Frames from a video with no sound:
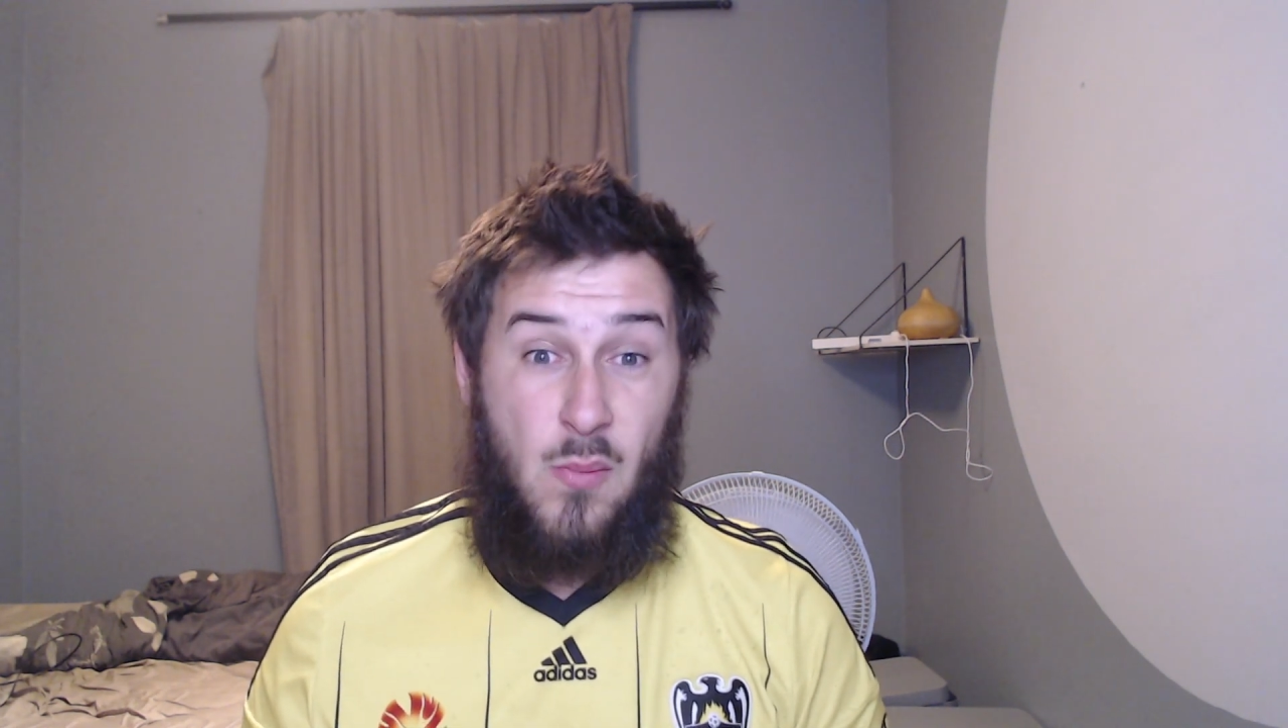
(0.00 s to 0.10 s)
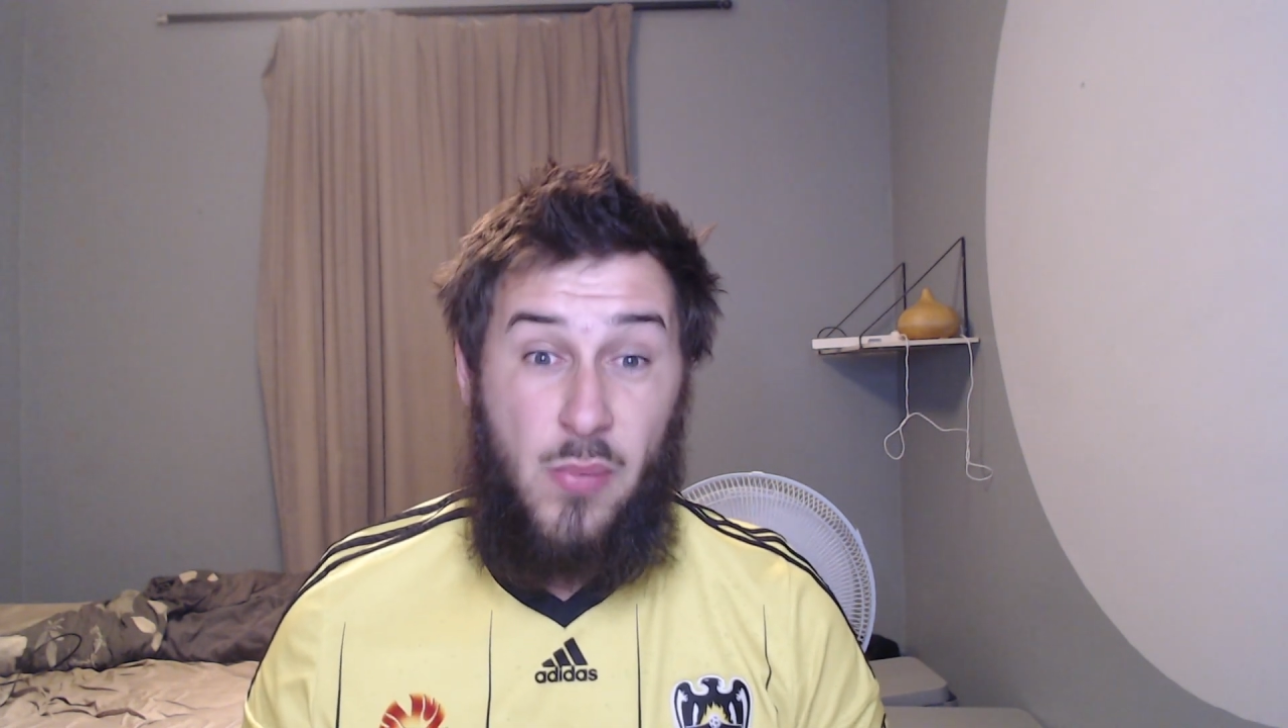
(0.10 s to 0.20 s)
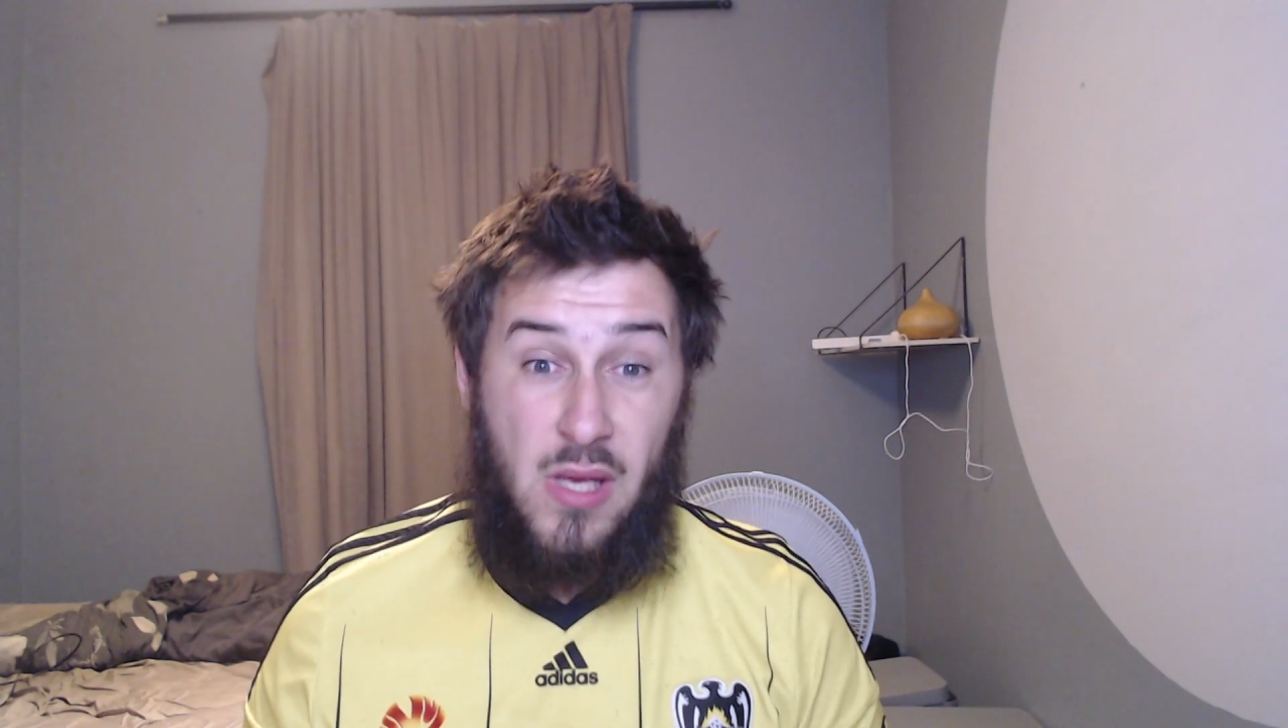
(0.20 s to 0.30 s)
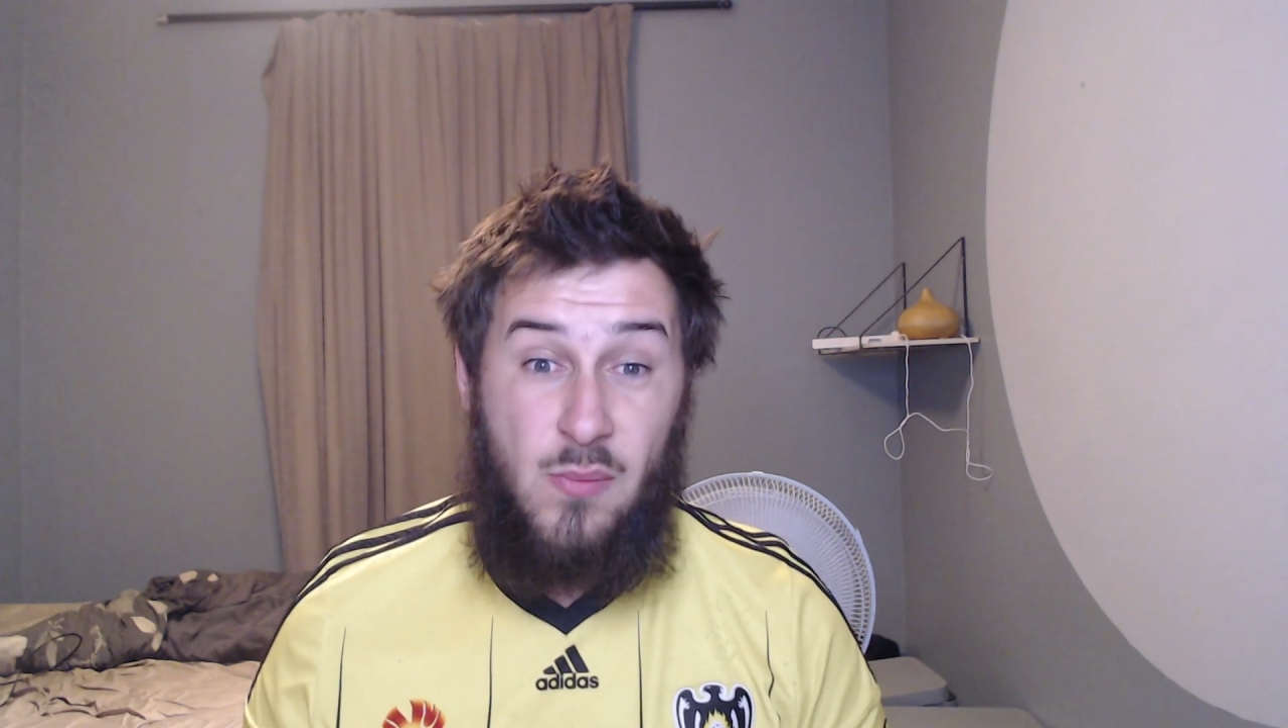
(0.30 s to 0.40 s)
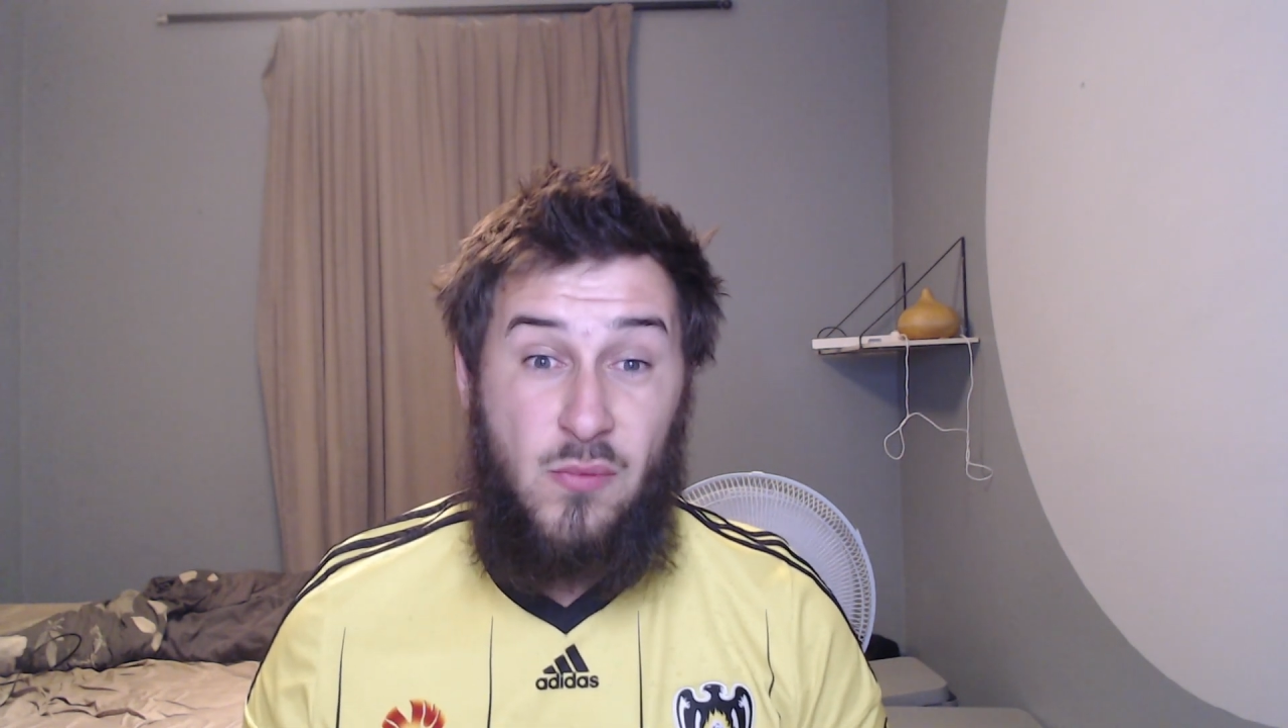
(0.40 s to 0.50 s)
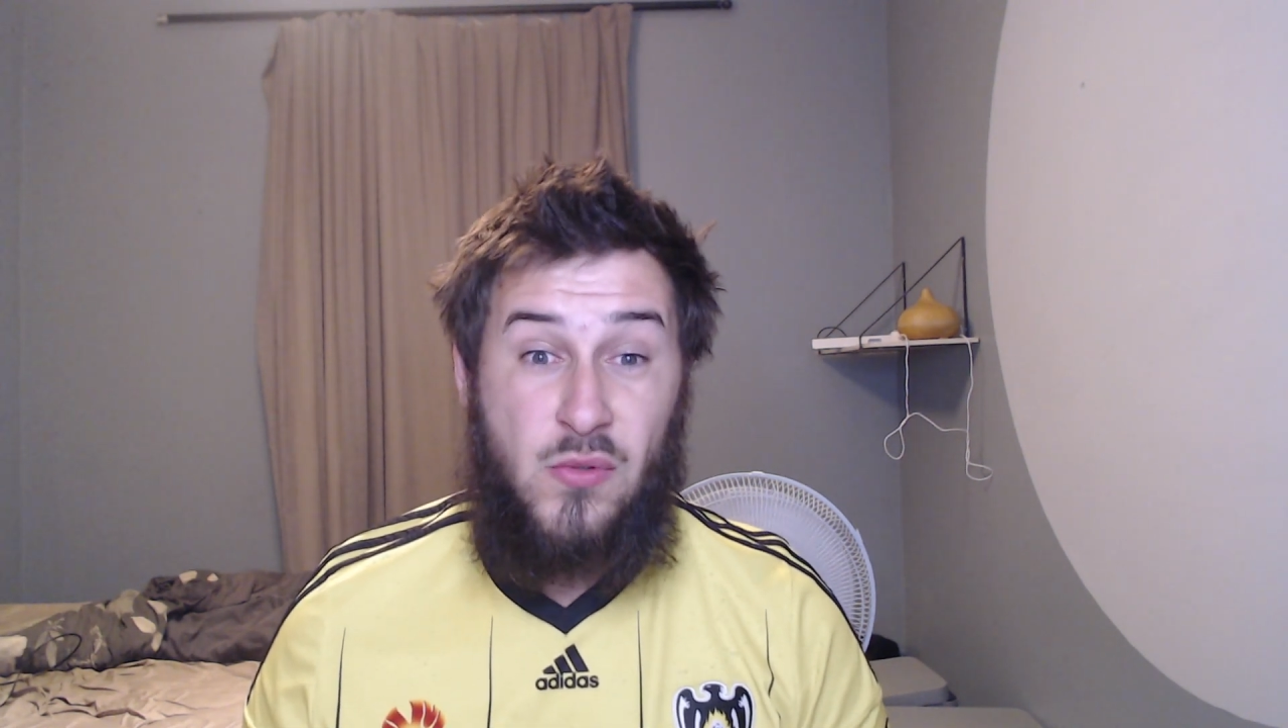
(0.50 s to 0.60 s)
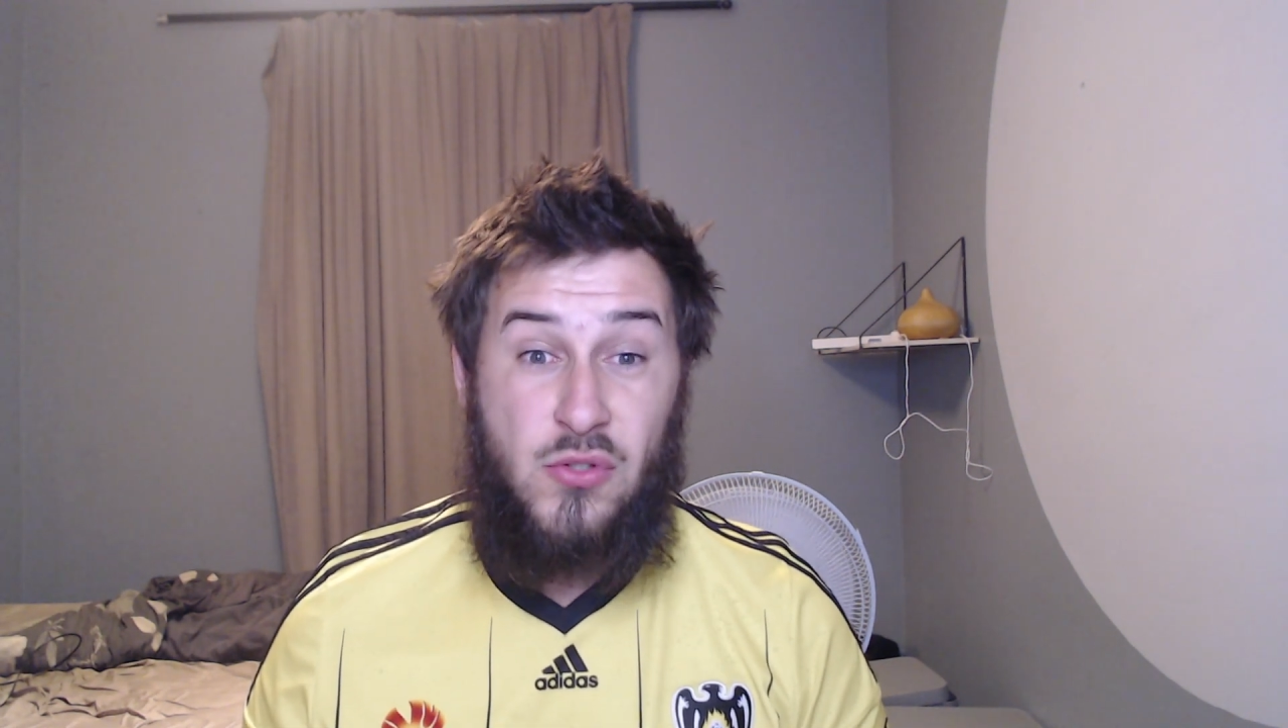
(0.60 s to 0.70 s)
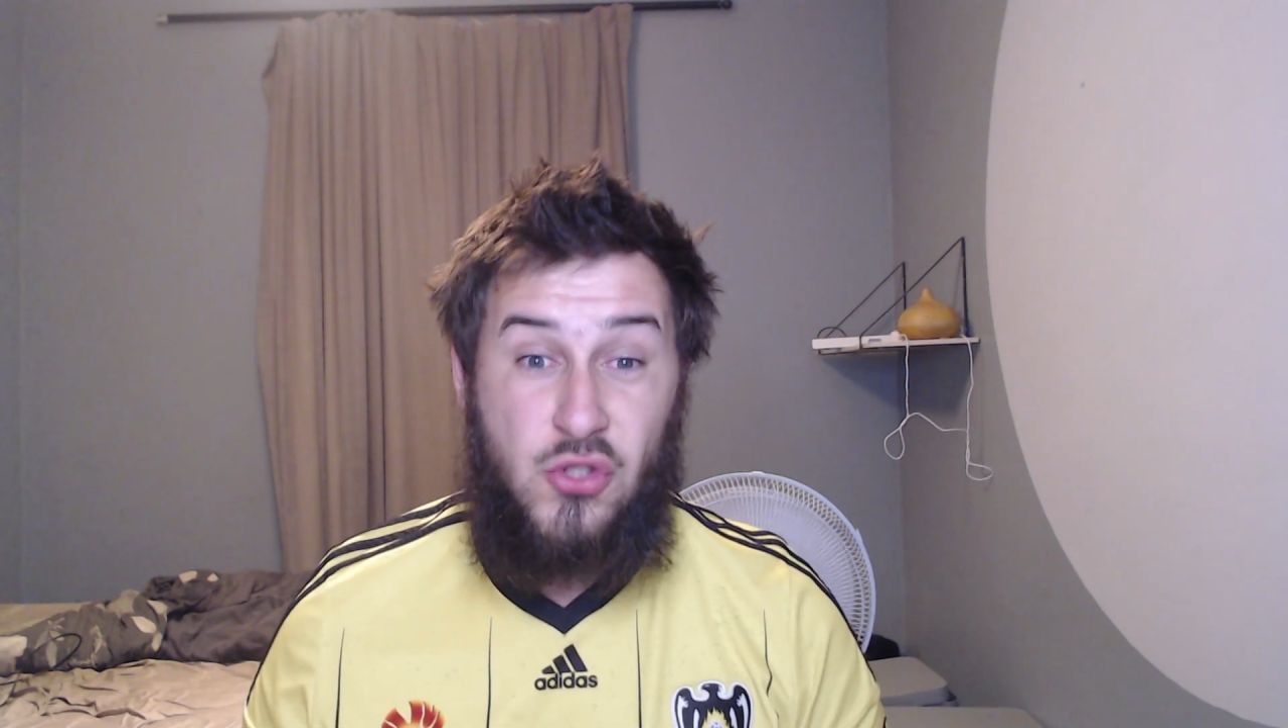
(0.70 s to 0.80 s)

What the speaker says: People can